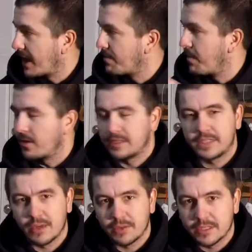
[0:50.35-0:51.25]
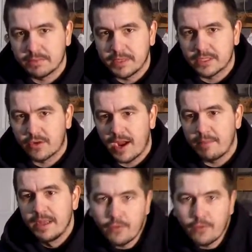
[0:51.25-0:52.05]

I could barely see with this piece of crap.